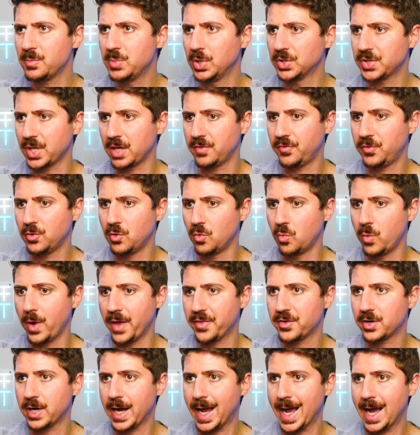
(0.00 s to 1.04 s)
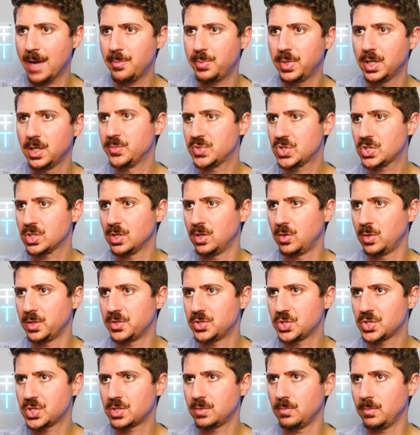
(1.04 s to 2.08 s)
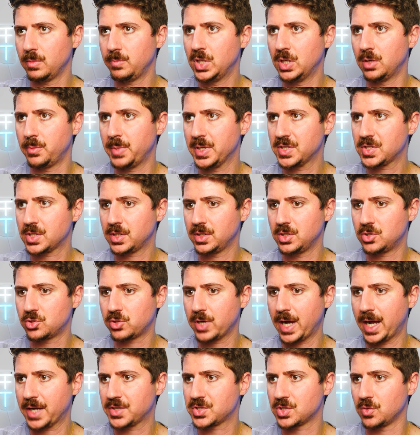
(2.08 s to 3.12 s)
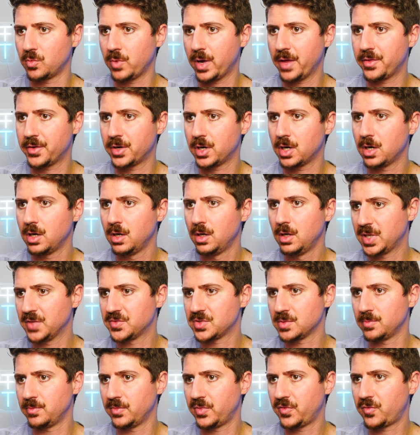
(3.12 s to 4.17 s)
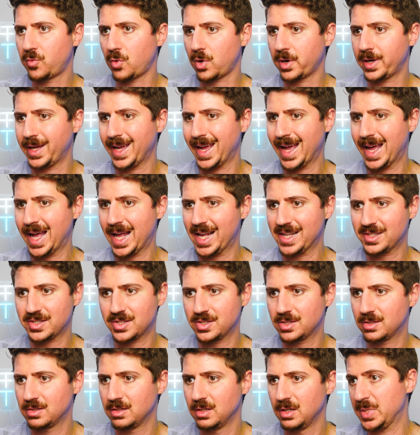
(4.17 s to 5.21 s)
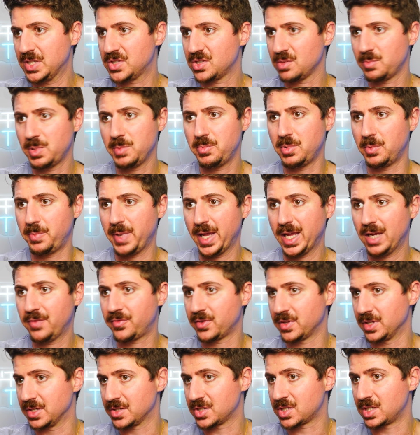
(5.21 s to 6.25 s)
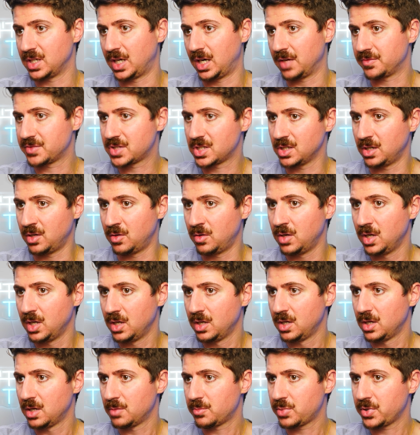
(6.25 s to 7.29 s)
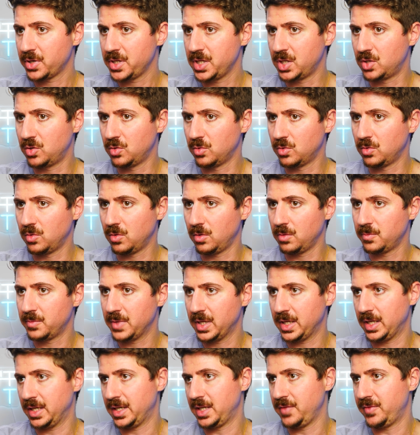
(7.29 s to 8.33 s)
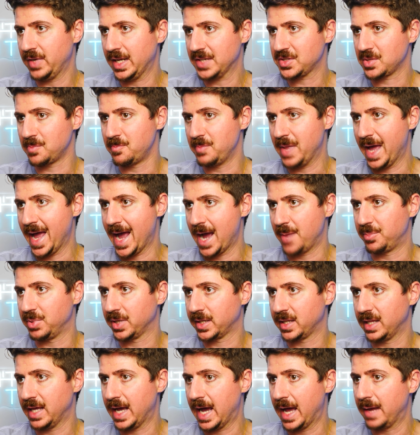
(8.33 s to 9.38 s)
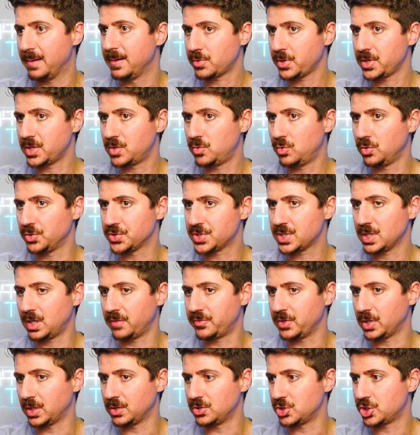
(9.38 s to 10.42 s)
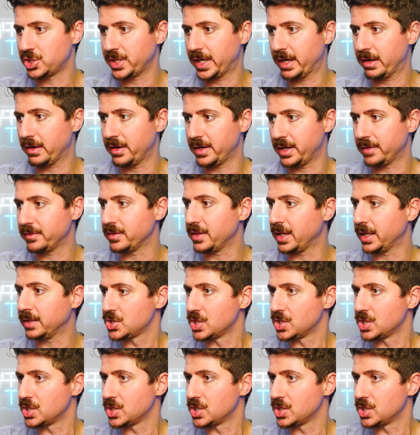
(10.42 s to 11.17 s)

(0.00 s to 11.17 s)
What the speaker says: built a full weather app. So it just, basically tracks the weather, gives them forecasts. I mean, some people pay for this stuff. So pretty cool. It even has a map. Look at that. Pretty cool stuff. You can share it and everything.